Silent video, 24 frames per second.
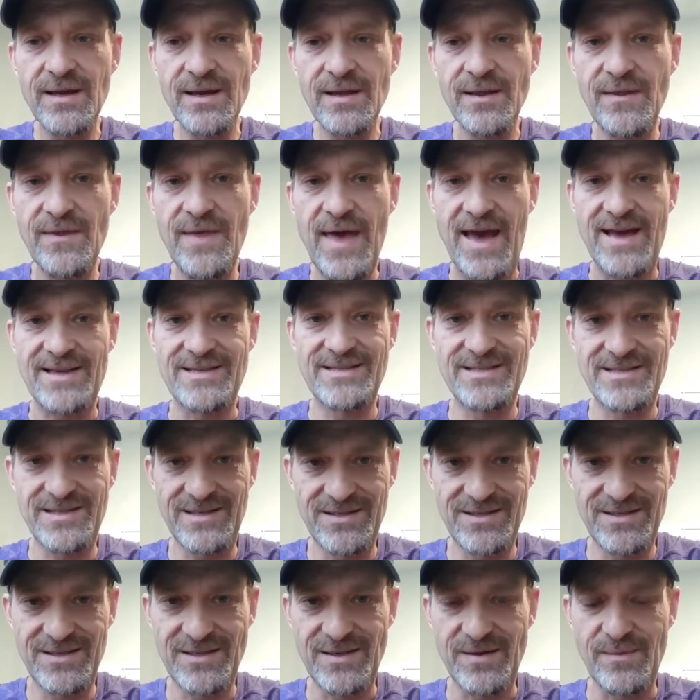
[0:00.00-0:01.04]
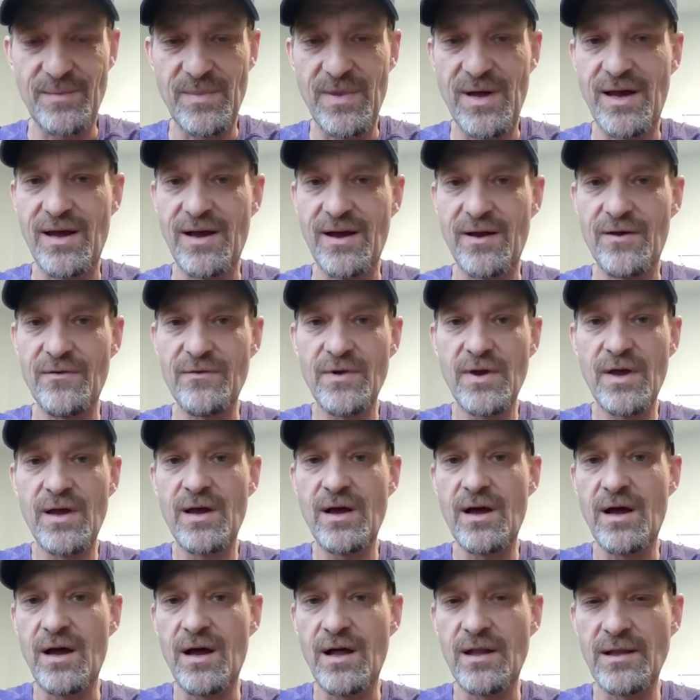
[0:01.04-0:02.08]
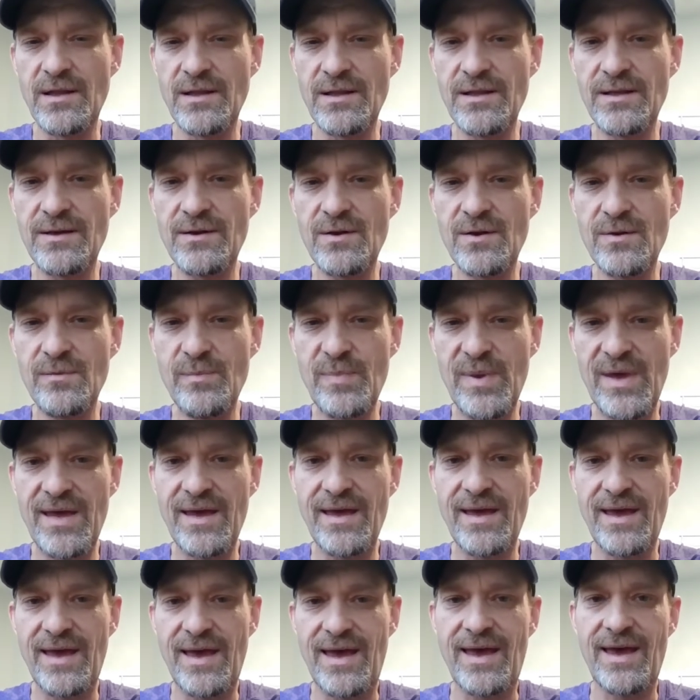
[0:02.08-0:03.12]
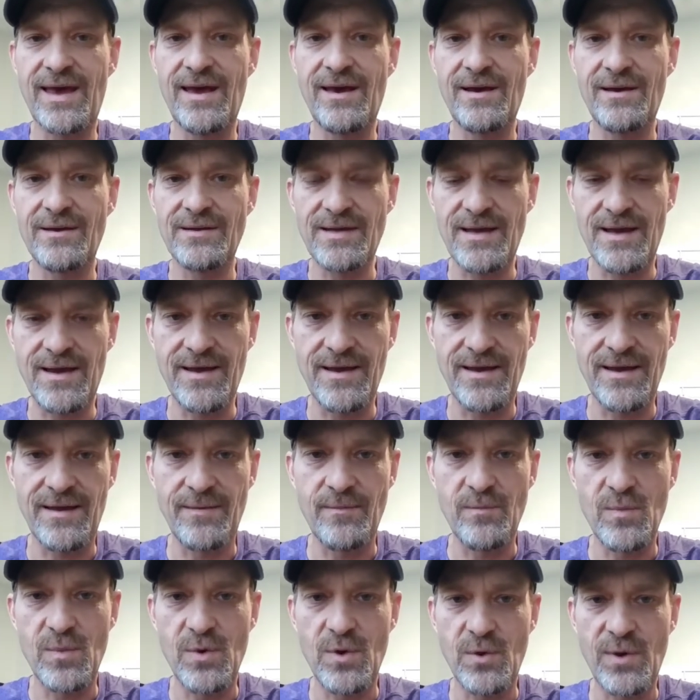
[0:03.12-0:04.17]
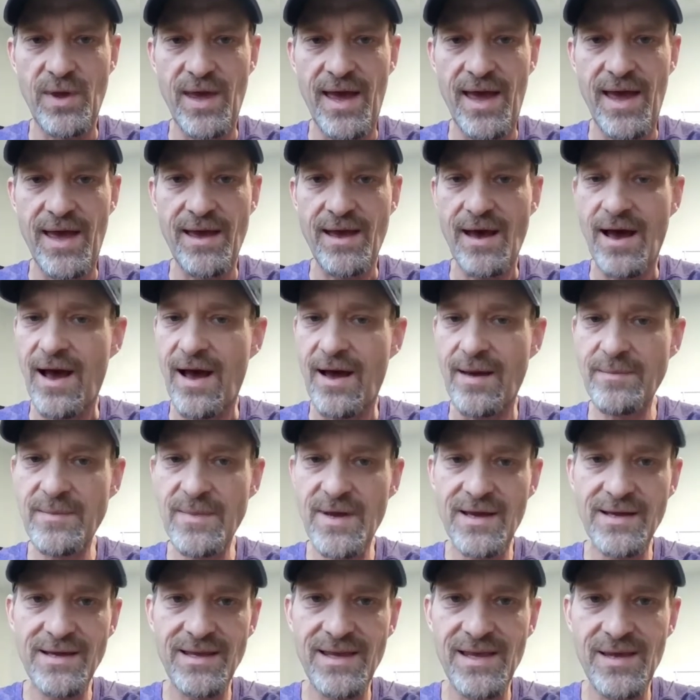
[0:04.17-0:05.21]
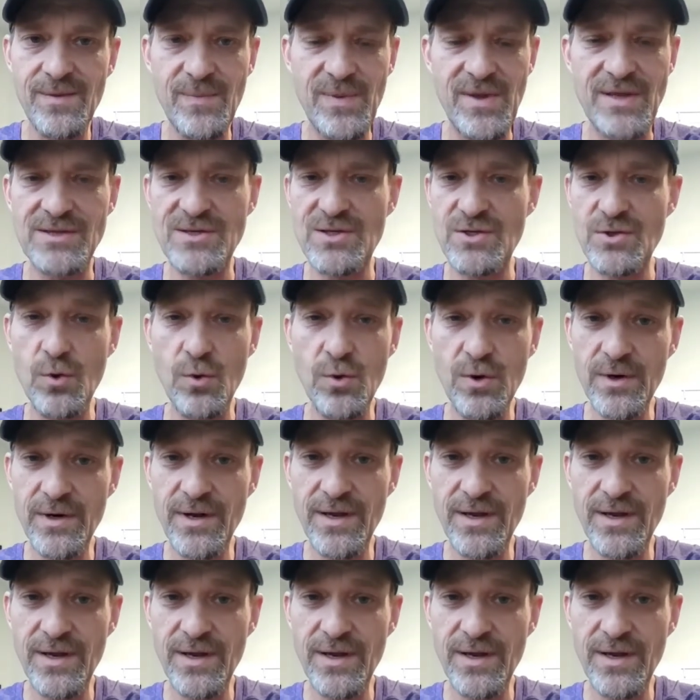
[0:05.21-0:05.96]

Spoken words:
that system of a little bit at a time, okay? I'm not keeping score